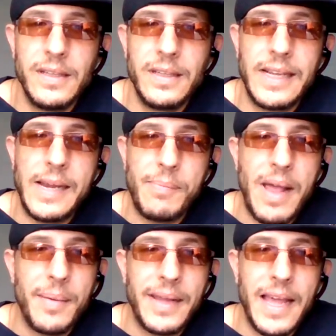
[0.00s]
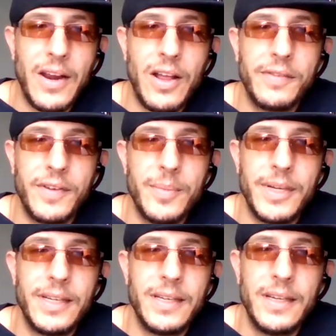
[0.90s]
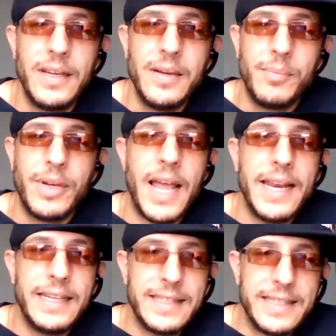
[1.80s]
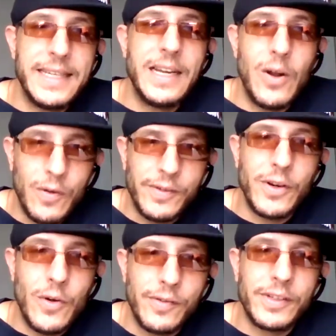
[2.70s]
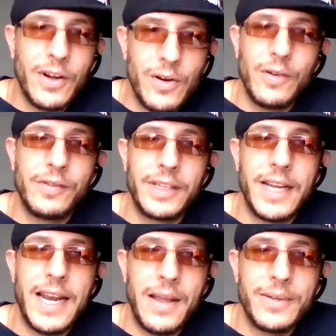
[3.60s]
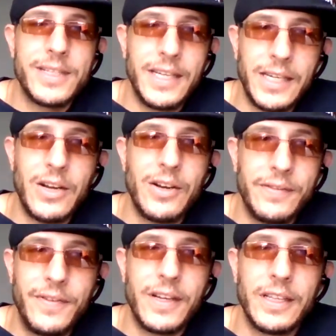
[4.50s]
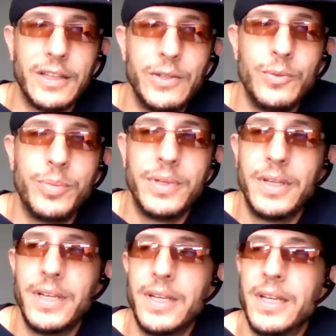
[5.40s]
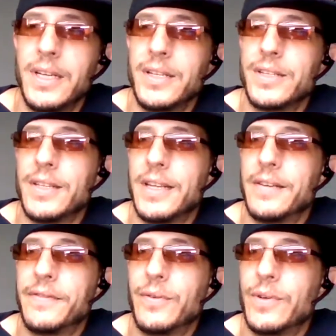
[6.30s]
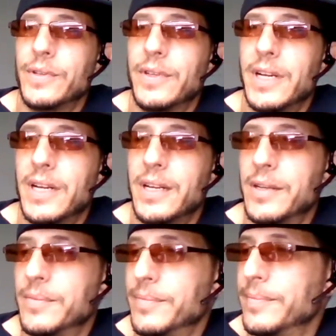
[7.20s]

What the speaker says: guy probably got off from it. But I didn't see it over and over and over again. I was seeing it on a fucking loop. So therefore,